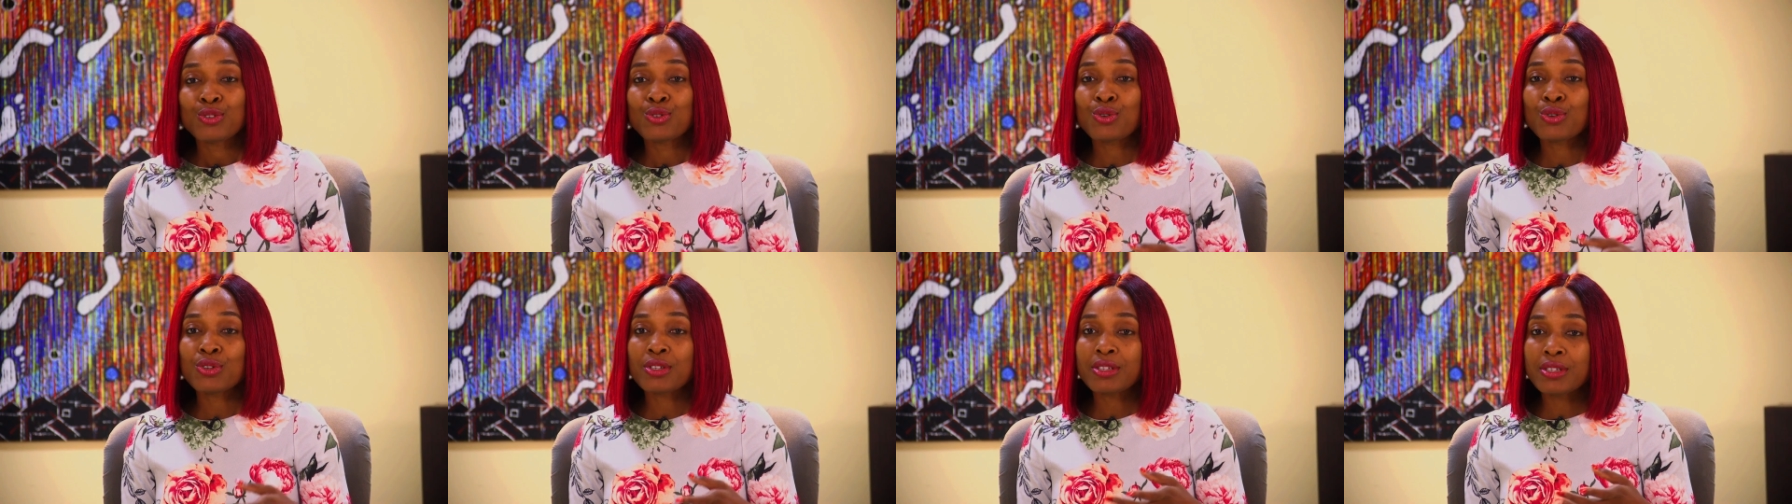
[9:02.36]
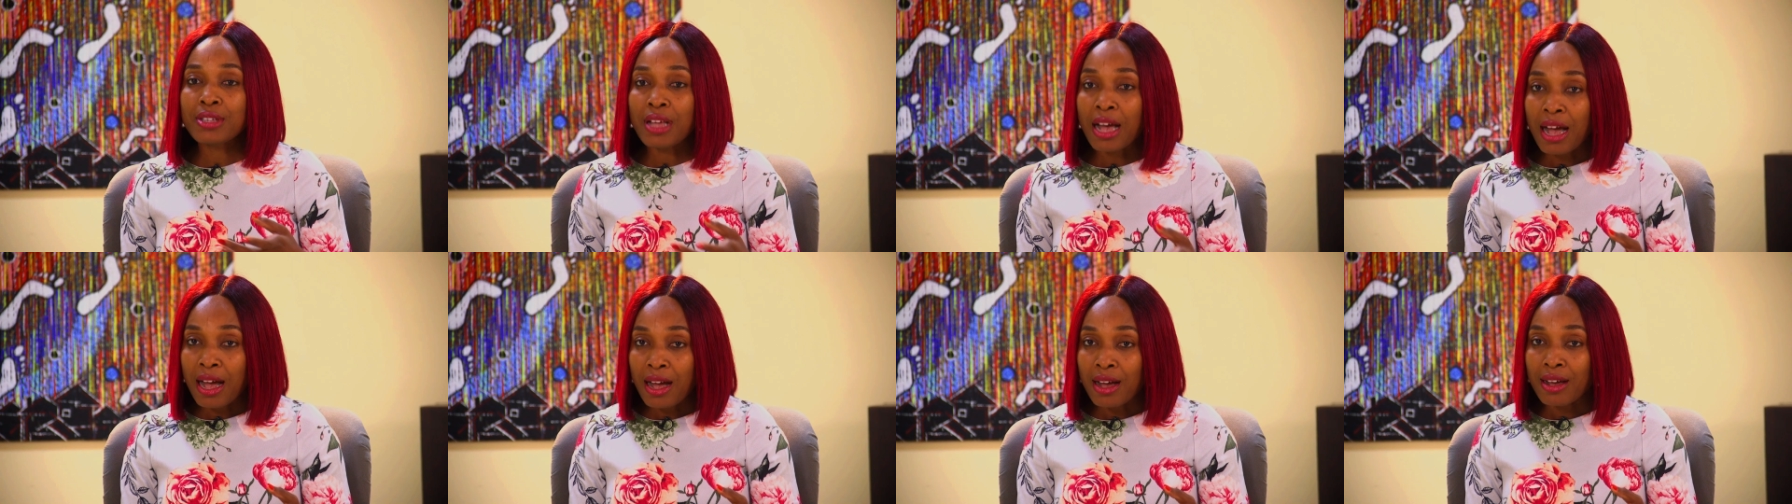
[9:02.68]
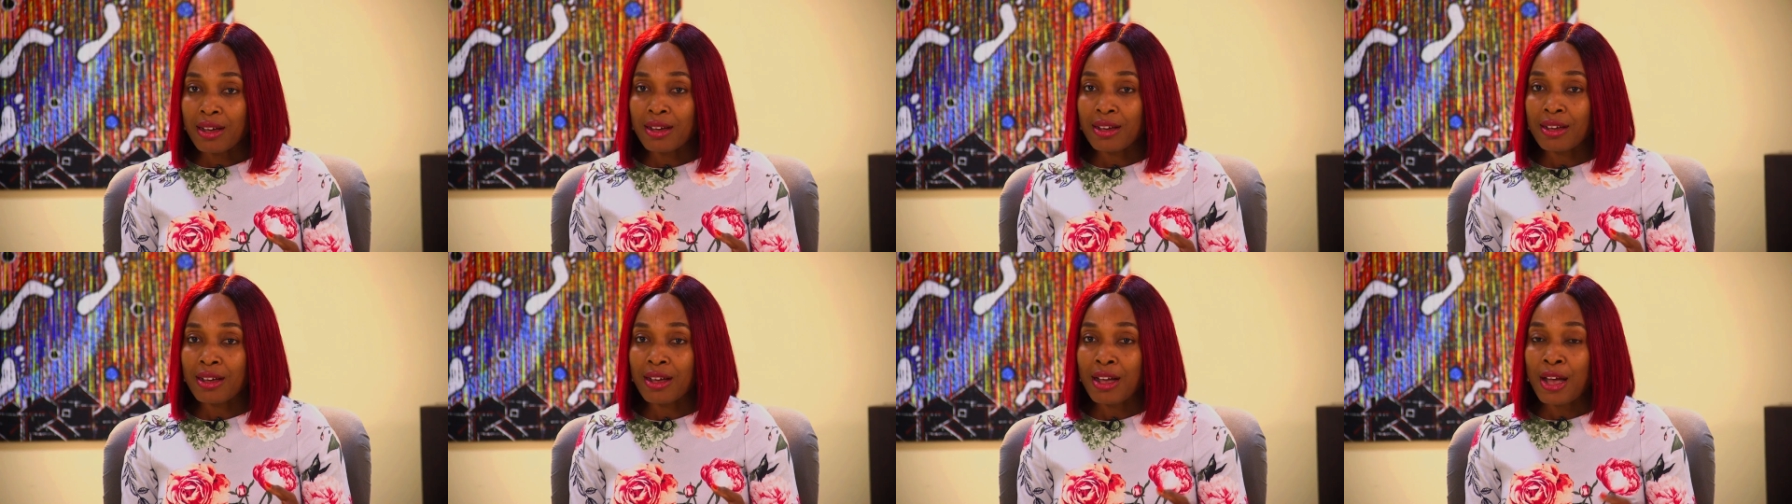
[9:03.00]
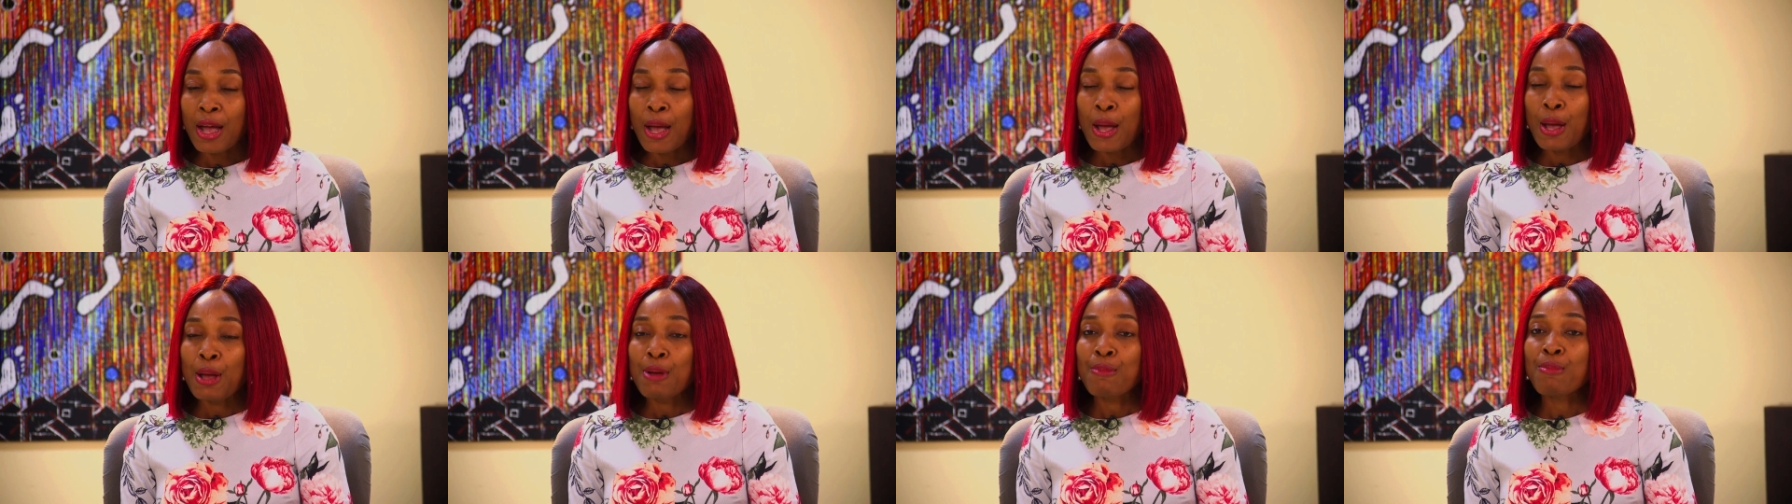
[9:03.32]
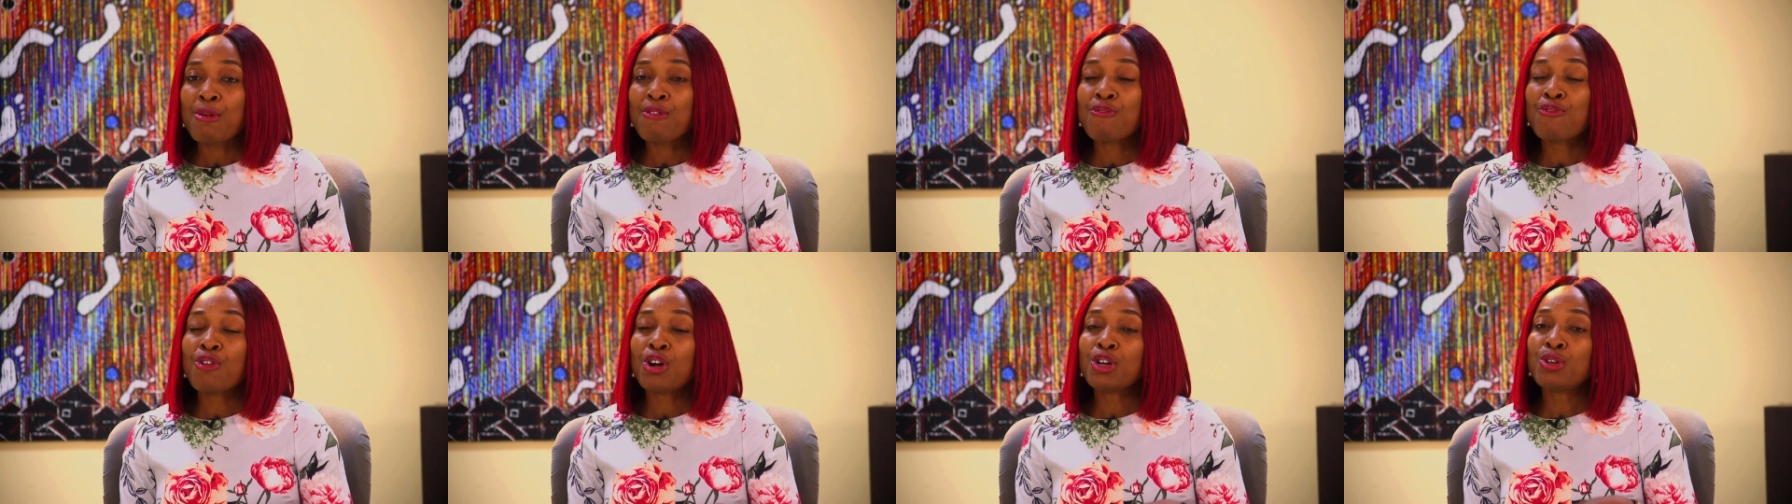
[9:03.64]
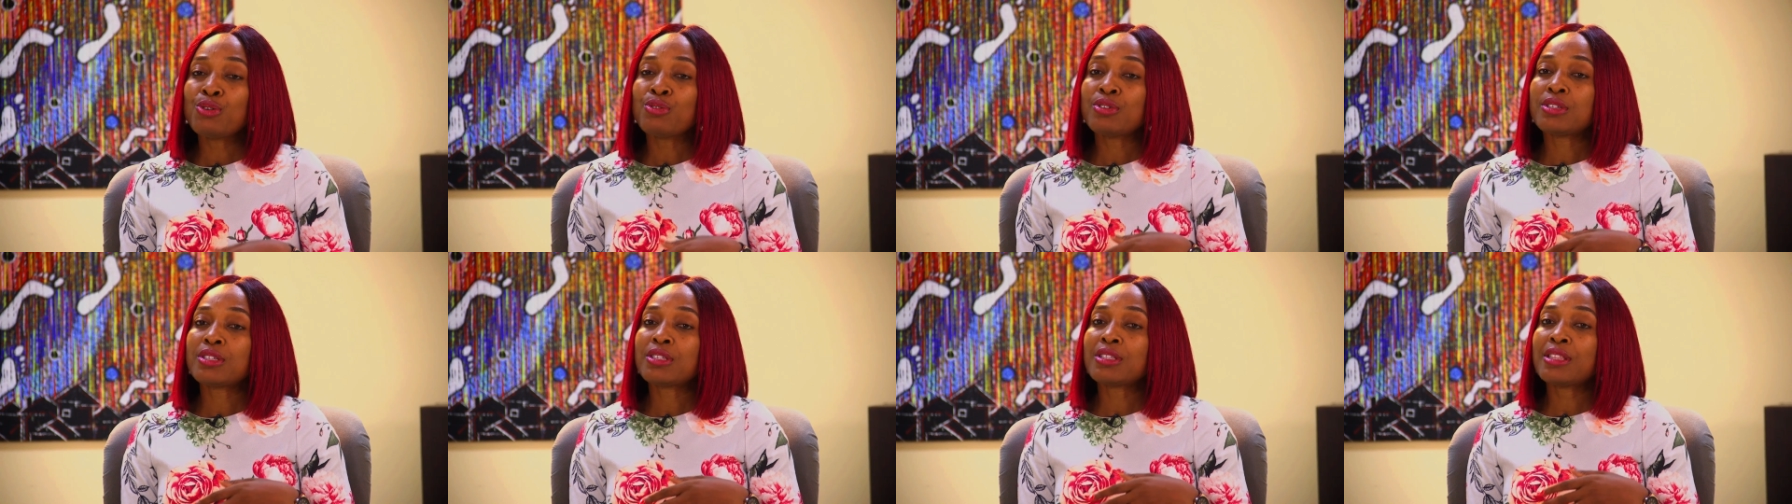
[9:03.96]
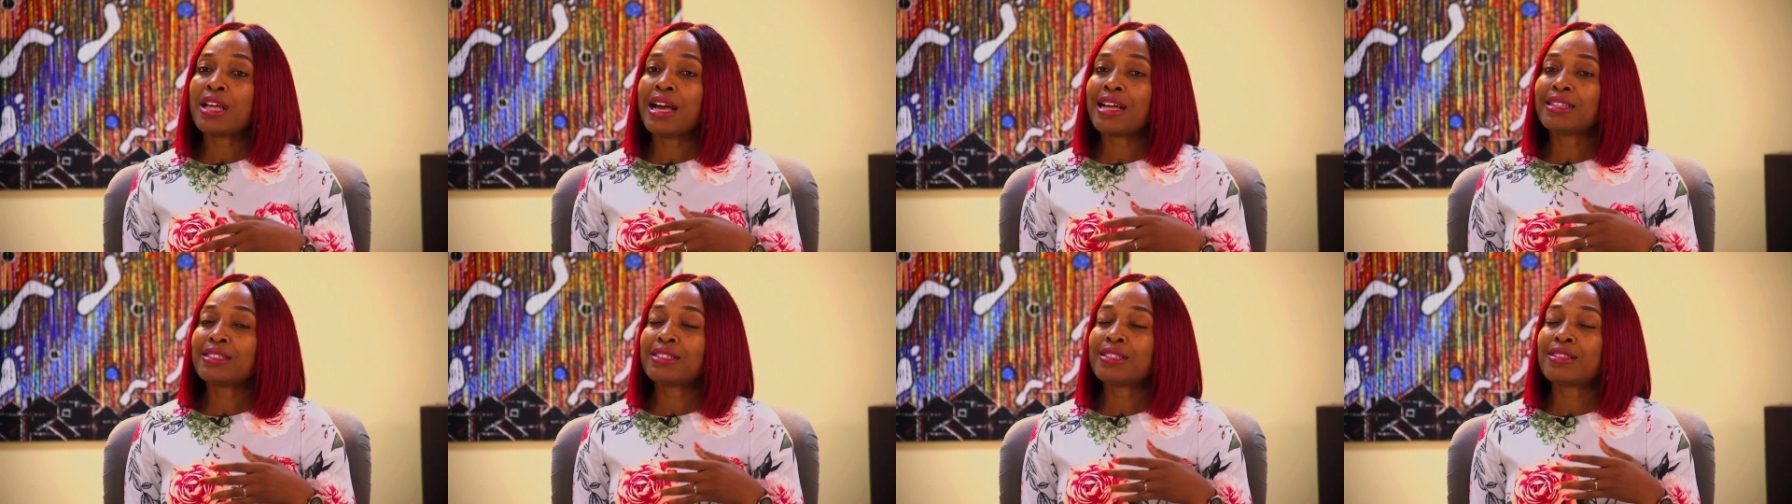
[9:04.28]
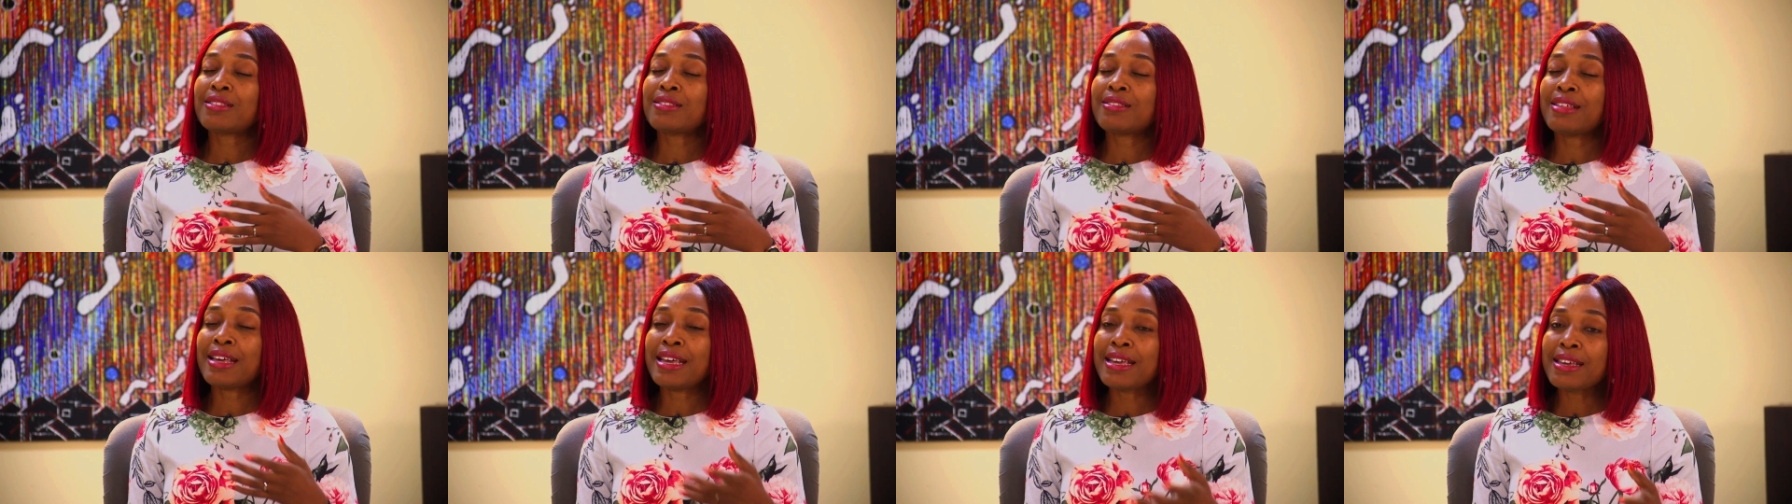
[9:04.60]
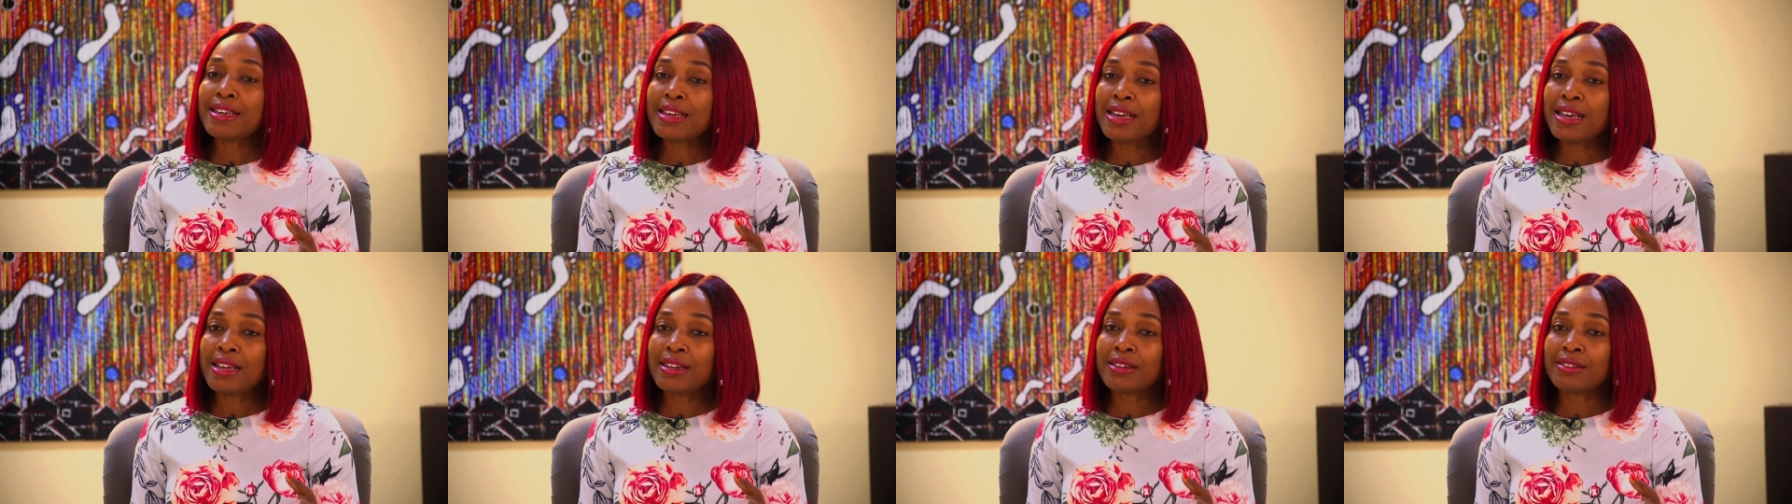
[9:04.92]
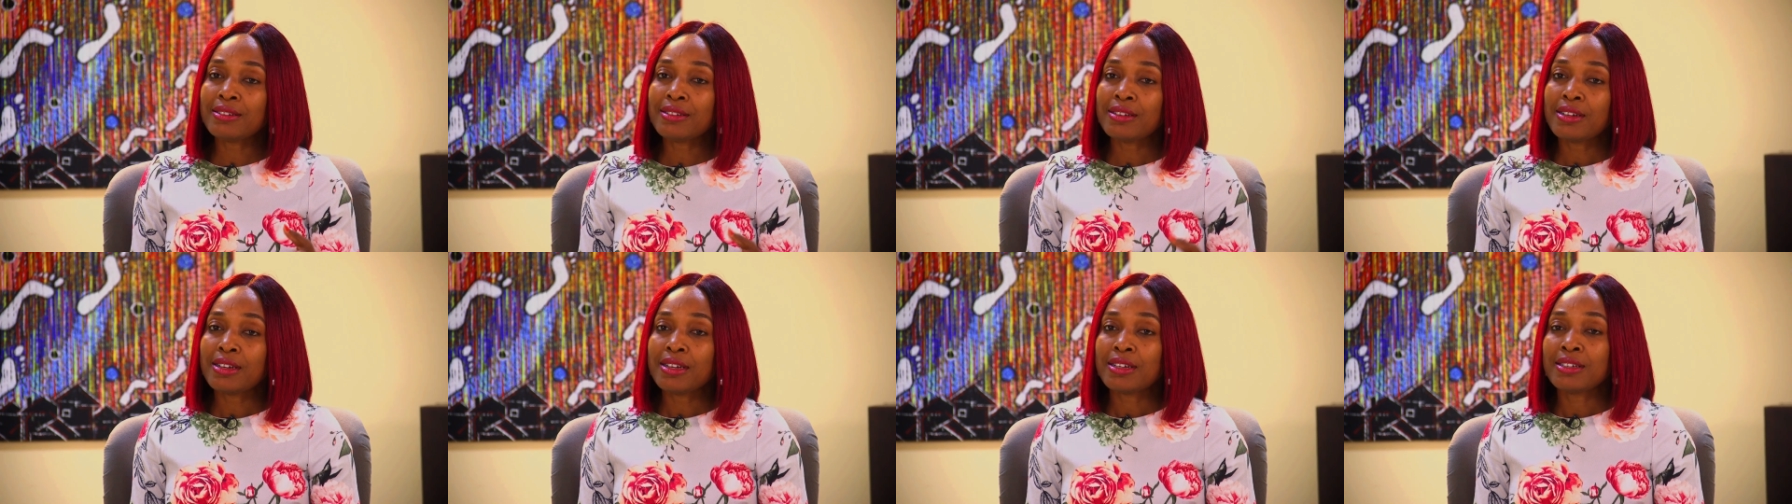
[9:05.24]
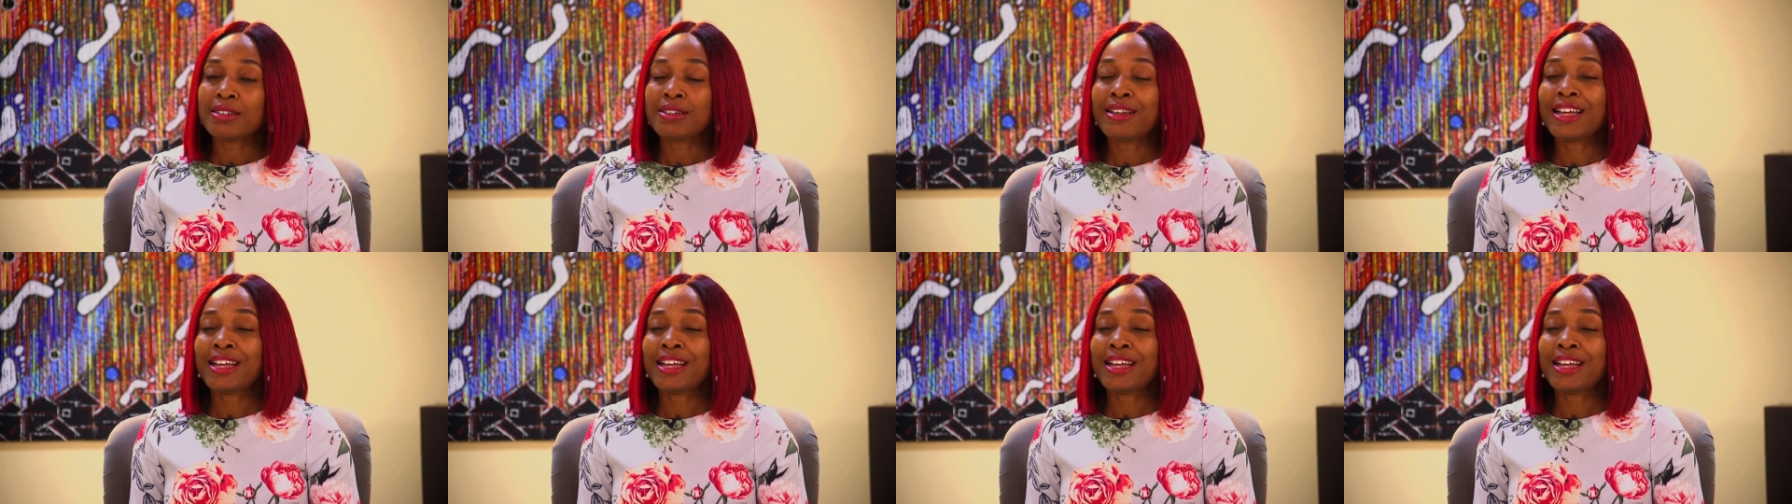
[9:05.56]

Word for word: So, sir, before you start thinking